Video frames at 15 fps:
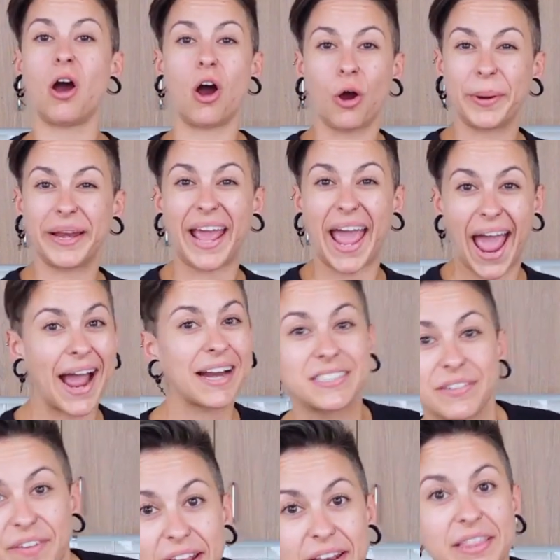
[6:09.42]
already
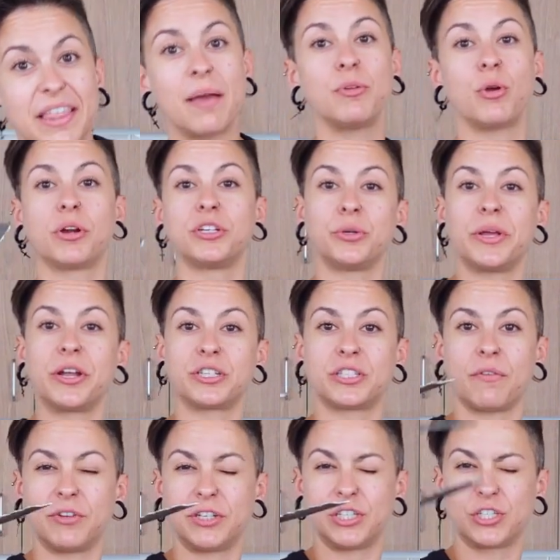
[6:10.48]
activated them. You are doing
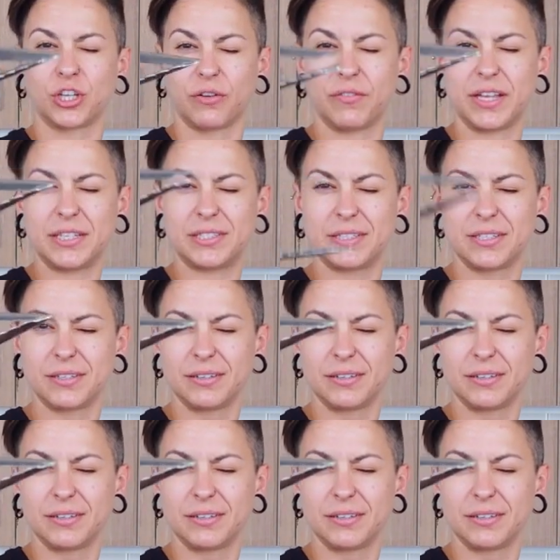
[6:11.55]
yourself a disservice.